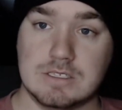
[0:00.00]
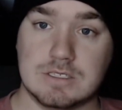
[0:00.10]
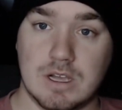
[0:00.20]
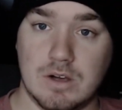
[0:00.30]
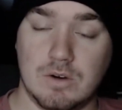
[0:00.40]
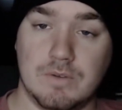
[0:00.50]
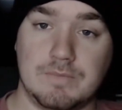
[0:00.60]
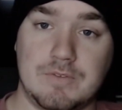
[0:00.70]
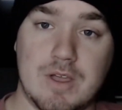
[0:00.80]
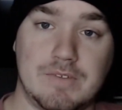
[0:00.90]
So
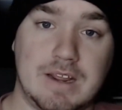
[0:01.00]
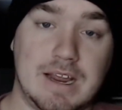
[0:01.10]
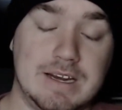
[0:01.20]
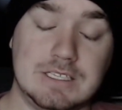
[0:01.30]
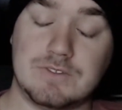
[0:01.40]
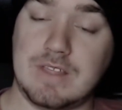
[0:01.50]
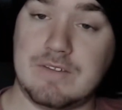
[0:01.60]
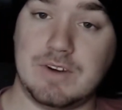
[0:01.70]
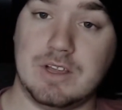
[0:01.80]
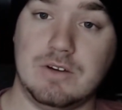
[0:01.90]
if you have any ideas for
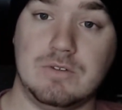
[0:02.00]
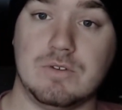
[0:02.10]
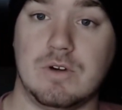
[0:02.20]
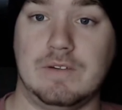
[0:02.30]
that video